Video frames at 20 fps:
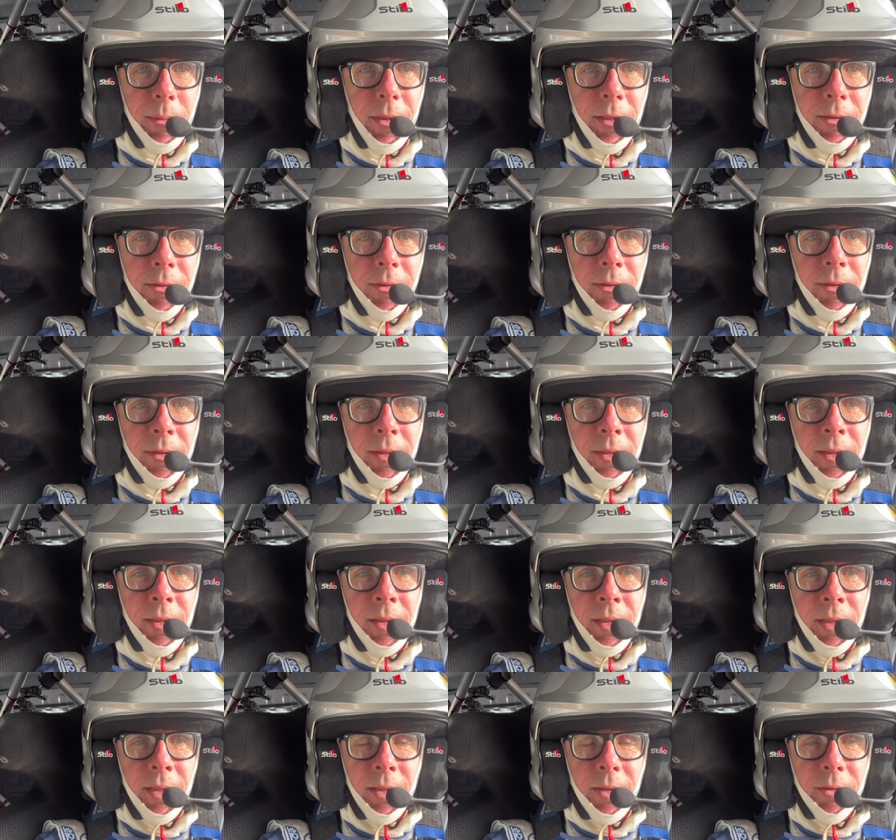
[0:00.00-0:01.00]
the pace.
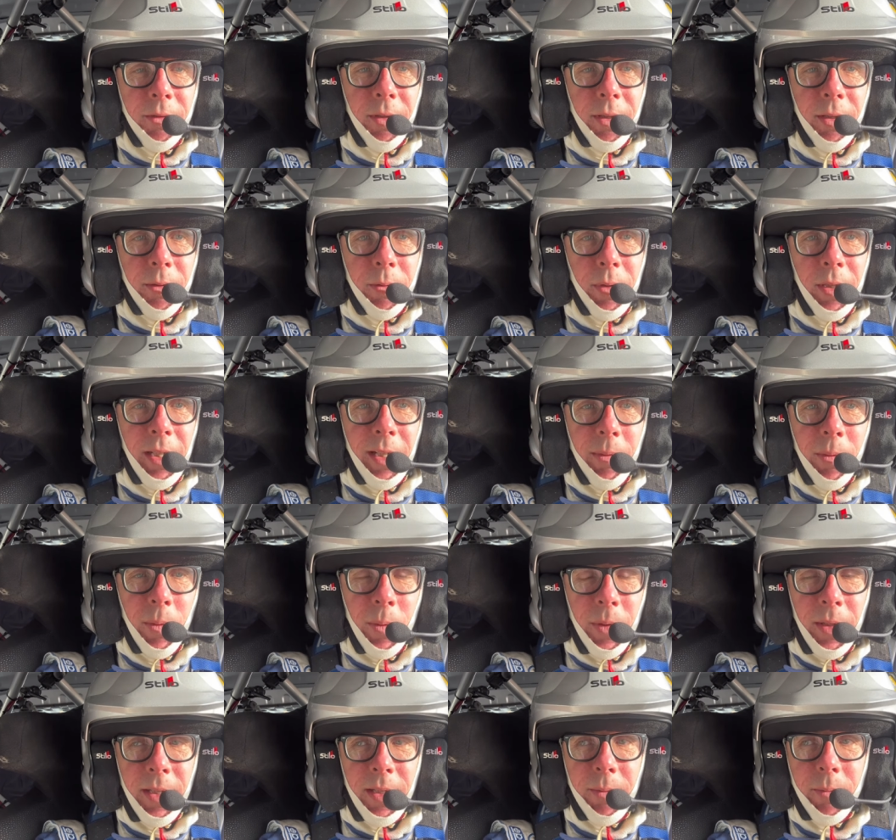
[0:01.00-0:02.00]
So quite happy
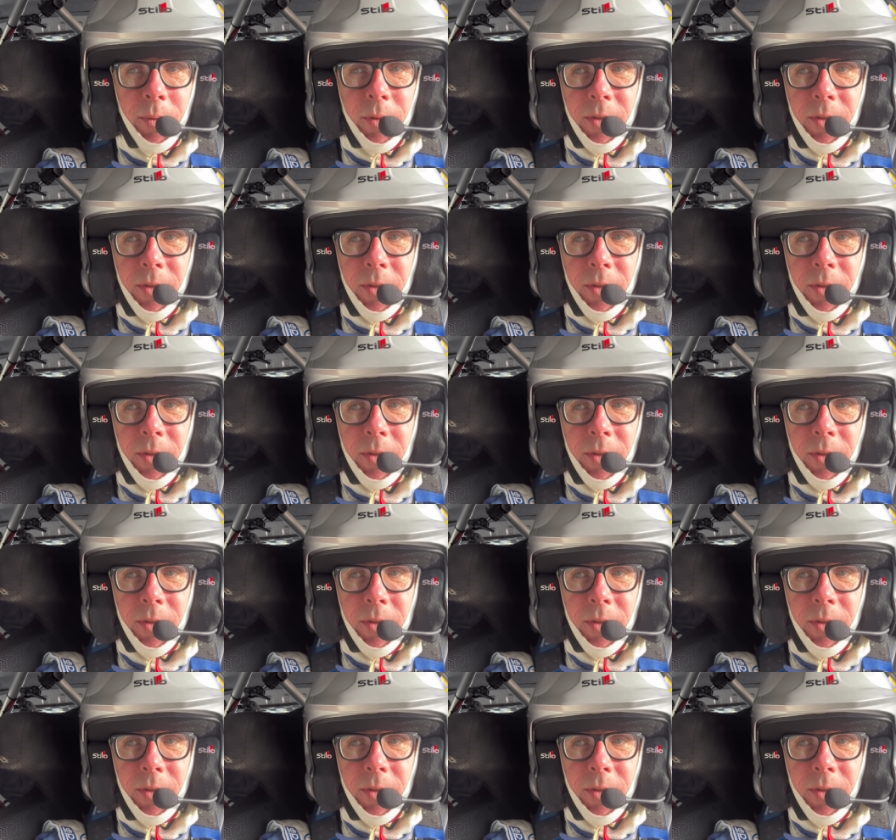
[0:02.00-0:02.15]
with that. We're